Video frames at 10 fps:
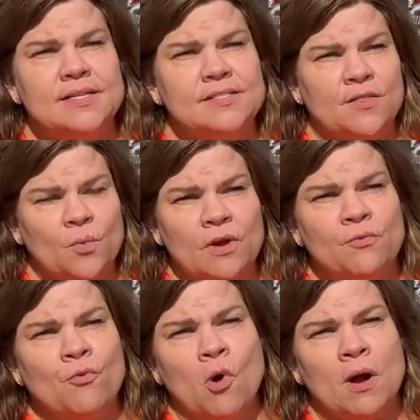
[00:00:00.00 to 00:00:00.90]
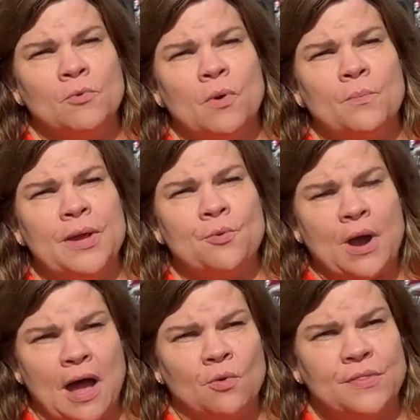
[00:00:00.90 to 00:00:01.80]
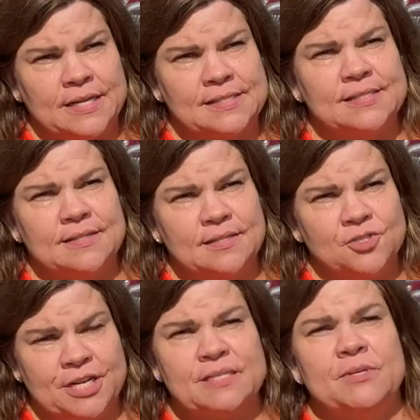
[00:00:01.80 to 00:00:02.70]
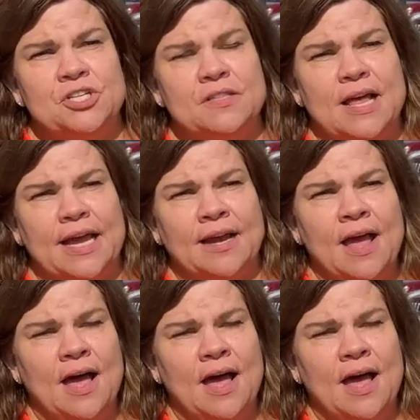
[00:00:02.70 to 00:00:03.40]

so that we're informed when we route this transmission line.